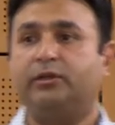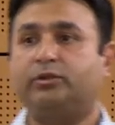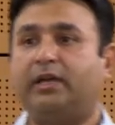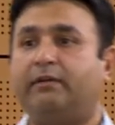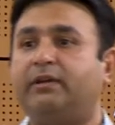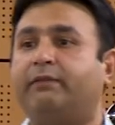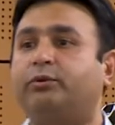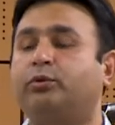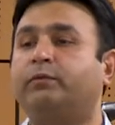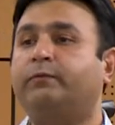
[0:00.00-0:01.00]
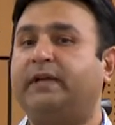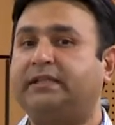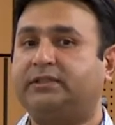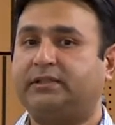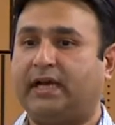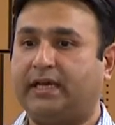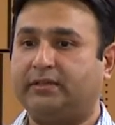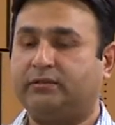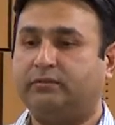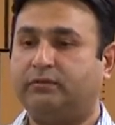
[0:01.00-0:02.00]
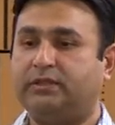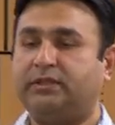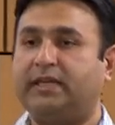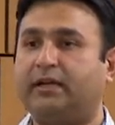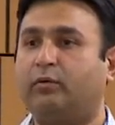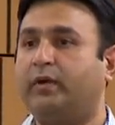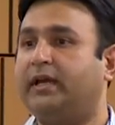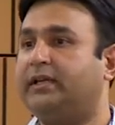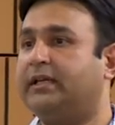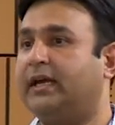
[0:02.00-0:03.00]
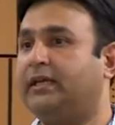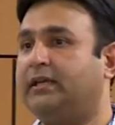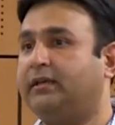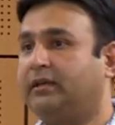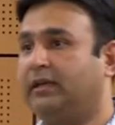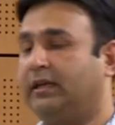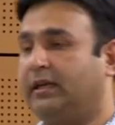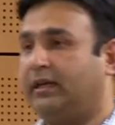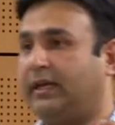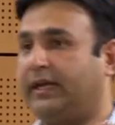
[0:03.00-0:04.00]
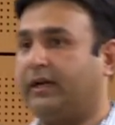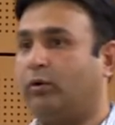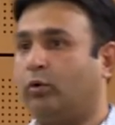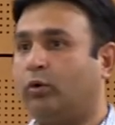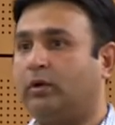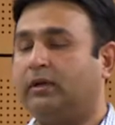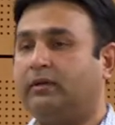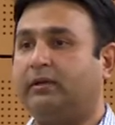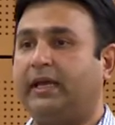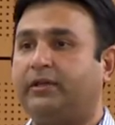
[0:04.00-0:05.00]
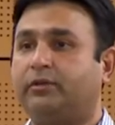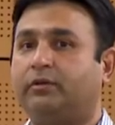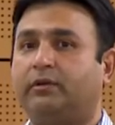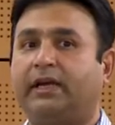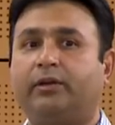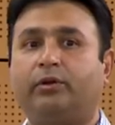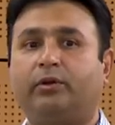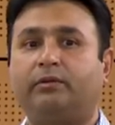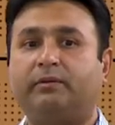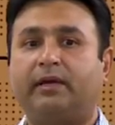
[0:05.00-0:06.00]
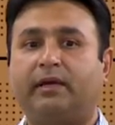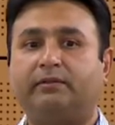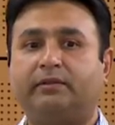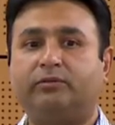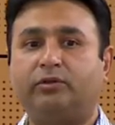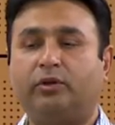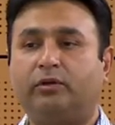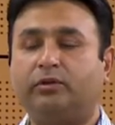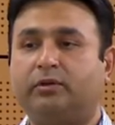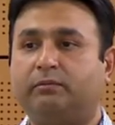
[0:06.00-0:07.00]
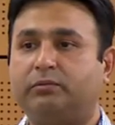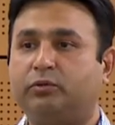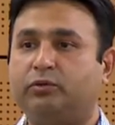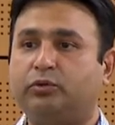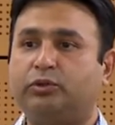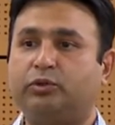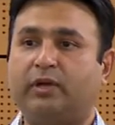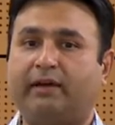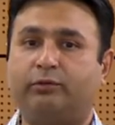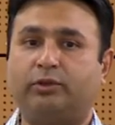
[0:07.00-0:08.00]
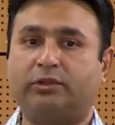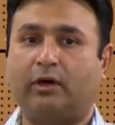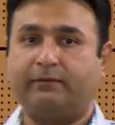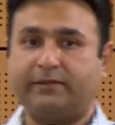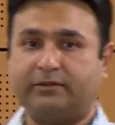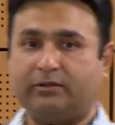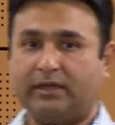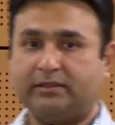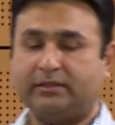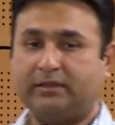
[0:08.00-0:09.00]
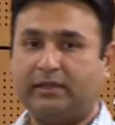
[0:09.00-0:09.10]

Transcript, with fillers: So now we have two French size, which is like a very tiny, like a hole, like, you know, I don't know, you know, you, you used to have those coffee straws